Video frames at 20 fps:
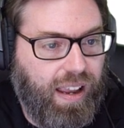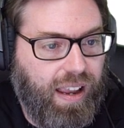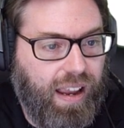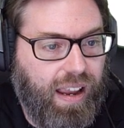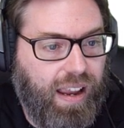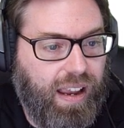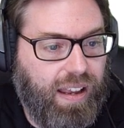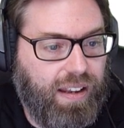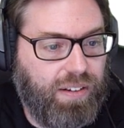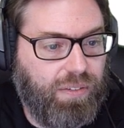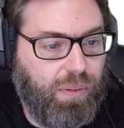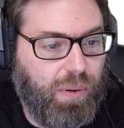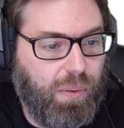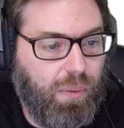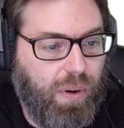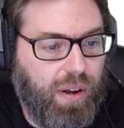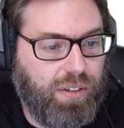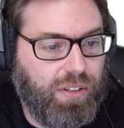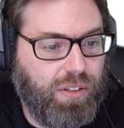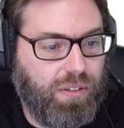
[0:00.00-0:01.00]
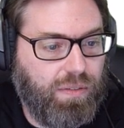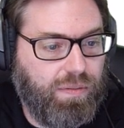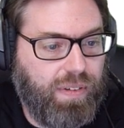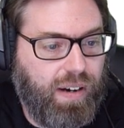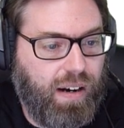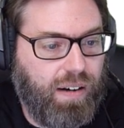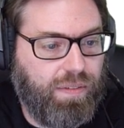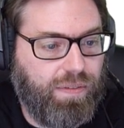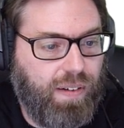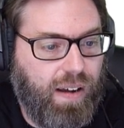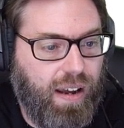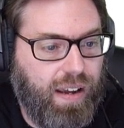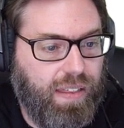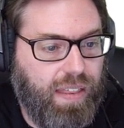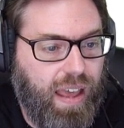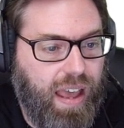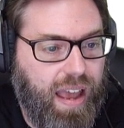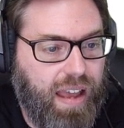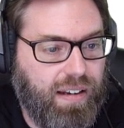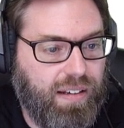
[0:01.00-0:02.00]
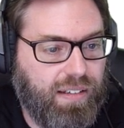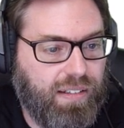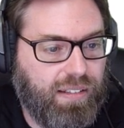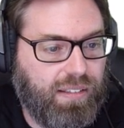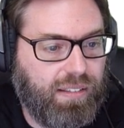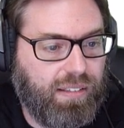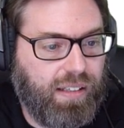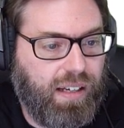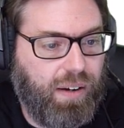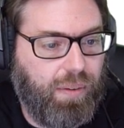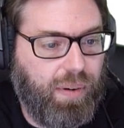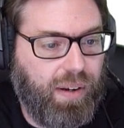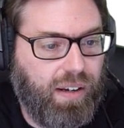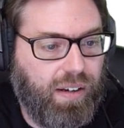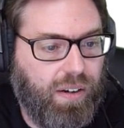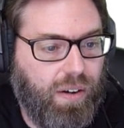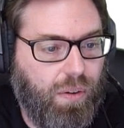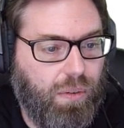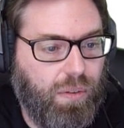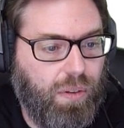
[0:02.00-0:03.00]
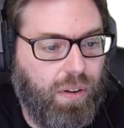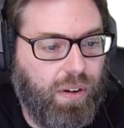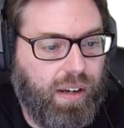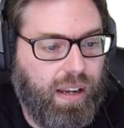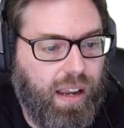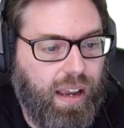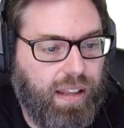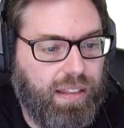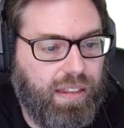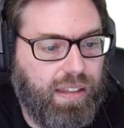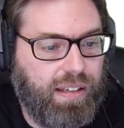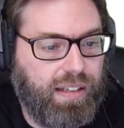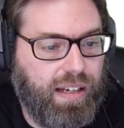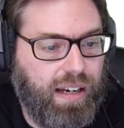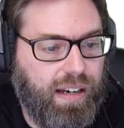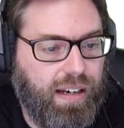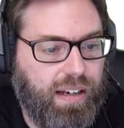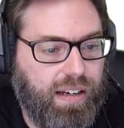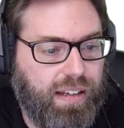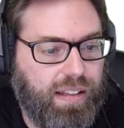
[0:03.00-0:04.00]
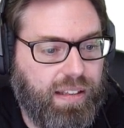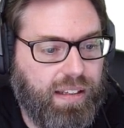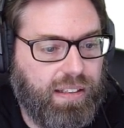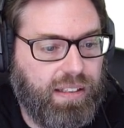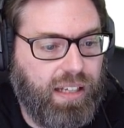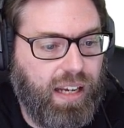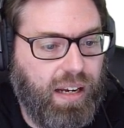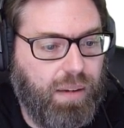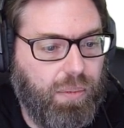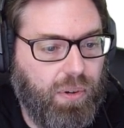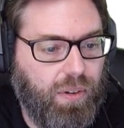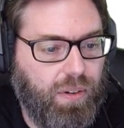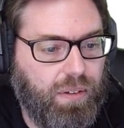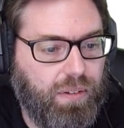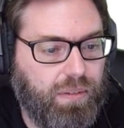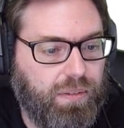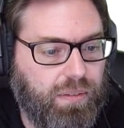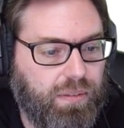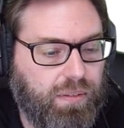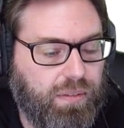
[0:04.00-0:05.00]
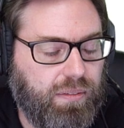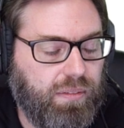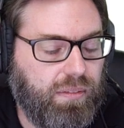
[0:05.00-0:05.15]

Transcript: And if we want to verify that, now we go look at the data in the table.